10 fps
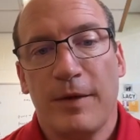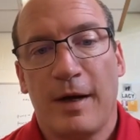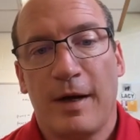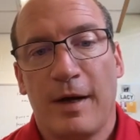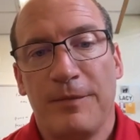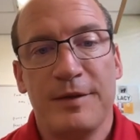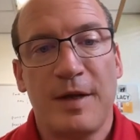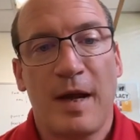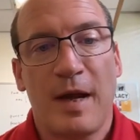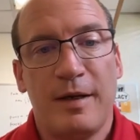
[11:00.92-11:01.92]
um,
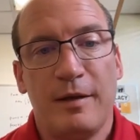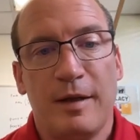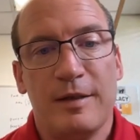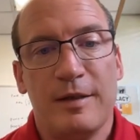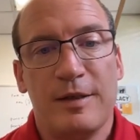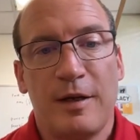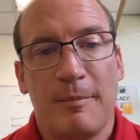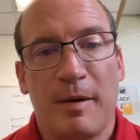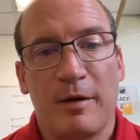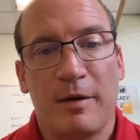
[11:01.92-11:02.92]
designing and
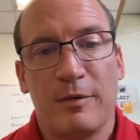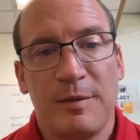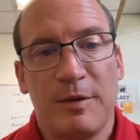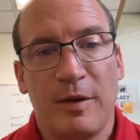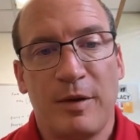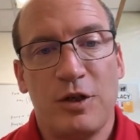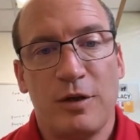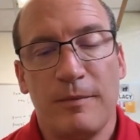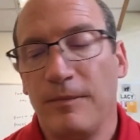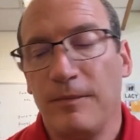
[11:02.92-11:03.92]
setting up our own
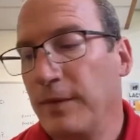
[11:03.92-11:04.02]
simulation,